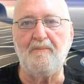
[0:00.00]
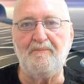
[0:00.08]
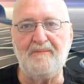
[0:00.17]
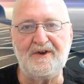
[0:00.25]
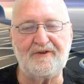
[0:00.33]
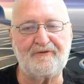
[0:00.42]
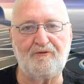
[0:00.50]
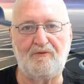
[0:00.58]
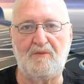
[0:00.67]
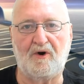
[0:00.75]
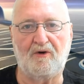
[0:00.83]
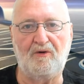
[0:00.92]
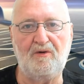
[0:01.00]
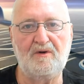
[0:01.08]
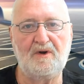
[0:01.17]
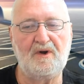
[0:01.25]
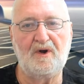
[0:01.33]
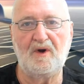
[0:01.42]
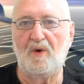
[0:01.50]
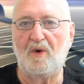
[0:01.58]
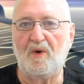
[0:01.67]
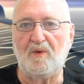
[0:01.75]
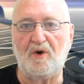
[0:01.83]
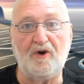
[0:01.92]
Mistral model,
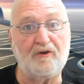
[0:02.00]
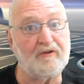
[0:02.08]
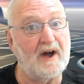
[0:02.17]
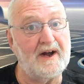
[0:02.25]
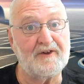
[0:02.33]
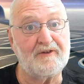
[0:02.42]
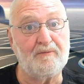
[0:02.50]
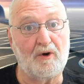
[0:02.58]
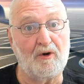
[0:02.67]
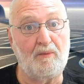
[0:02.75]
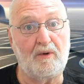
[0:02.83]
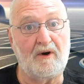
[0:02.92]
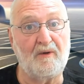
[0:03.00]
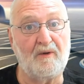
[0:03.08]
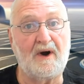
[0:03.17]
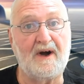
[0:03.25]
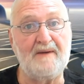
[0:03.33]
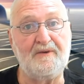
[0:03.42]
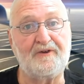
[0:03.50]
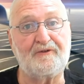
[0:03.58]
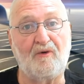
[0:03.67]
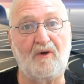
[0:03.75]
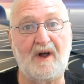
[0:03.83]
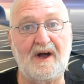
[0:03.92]
whose latest model, by the way,
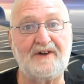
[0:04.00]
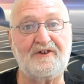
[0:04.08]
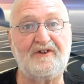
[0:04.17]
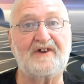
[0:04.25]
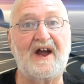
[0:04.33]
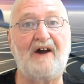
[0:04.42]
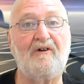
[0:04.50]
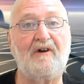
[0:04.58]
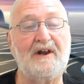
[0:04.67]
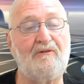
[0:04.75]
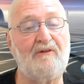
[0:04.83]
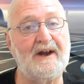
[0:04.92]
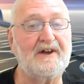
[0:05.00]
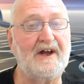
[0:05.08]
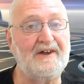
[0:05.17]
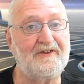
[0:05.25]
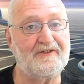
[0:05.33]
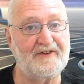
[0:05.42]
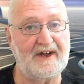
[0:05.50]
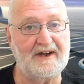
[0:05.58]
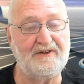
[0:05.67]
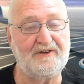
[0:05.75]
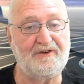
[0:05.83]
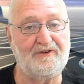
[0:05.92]
Mistral Large, is currently ranked as
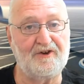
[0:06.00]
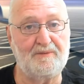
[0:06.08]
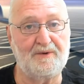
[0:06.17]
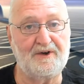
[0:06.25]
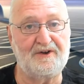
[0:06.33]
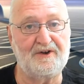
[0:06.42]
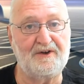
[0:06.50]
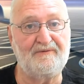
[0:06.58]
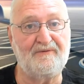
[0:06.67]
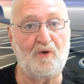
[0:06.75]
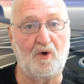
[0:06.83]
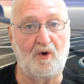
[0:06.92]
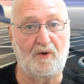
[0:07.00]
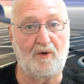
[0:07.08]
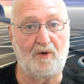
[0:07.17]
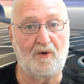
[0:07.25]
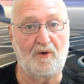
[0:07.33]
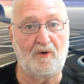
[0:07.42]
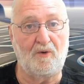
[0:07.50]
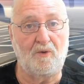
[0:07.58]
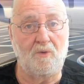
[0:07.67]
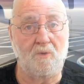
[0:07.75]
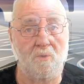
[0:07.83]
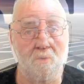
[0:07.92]
second to GPT-4.
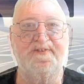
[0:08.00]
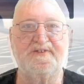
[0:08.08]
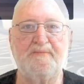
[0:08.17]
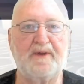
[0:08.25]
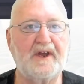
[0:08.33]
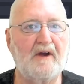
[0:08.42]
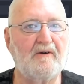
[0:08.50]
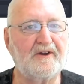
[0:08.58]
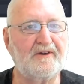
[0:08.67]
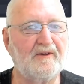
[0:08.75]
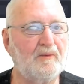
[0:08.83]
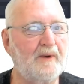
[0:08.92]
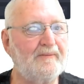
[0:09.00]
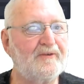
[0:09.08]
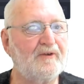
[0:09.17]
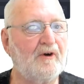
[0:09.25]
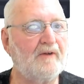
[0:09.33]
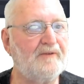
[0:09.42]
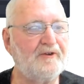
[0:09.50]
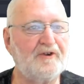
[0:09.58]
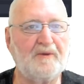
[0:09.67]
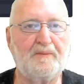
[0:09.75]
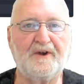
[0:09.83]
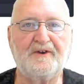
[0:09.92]
Simply going to the website for
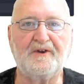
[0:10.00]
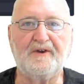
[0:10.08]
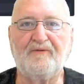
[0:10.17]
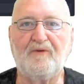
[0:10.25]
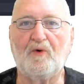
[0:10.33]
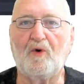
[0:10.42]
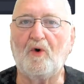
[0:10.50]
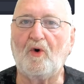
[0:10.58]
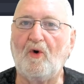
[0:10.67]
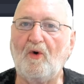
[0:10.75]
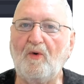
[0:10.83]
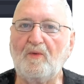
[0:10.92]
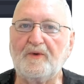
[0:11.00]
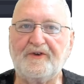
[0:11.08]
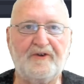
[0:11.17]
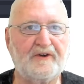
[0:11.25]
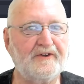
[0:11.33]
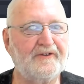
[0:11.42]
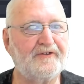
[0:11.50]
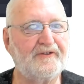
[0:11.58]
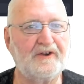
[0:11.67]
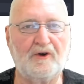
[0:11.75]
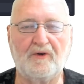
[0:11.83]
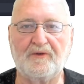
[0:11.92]
GPT-4All, which you can see
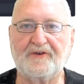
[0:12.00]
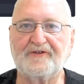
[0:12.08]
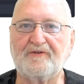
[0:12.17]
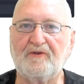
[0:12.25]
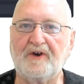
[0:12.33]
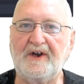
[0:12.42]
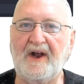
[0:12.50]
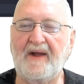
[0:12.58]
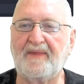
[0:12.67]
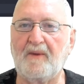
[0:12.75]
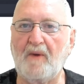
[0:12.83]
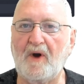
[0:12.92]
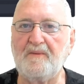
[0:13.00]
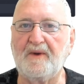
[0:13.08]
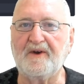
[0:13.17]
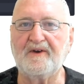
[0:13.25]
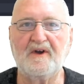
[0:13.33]
on the screen at the moment,